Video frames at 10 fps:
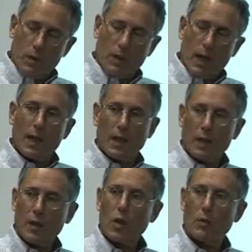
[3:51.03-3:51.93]
getting
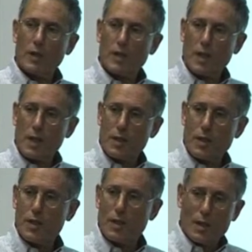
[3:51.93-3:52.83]
the common
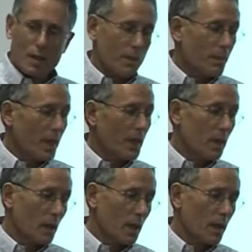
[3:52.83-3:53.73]
sense debate
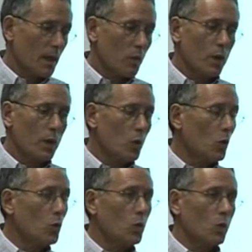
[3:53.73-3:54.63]
that I think we'd
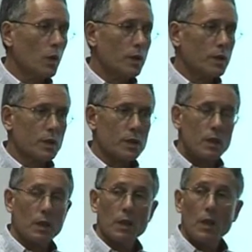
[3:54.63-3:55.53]
all want to
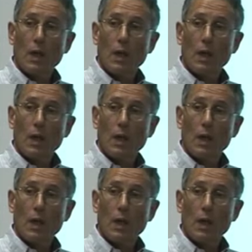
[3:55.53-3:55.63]
see.